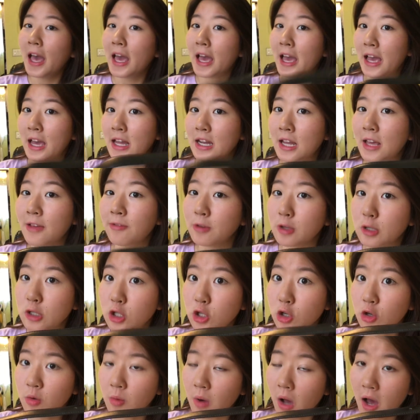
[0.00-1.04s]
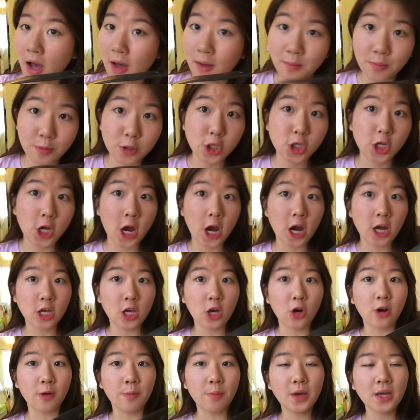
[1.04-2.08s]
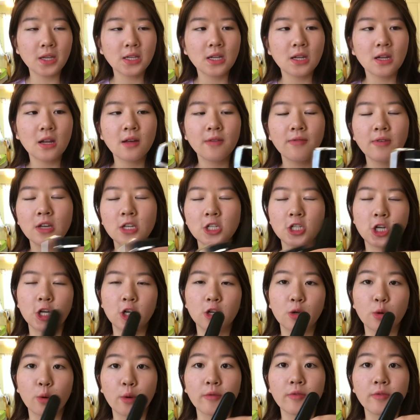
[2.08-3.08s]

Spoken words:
and if you do, share your opinion of it, share your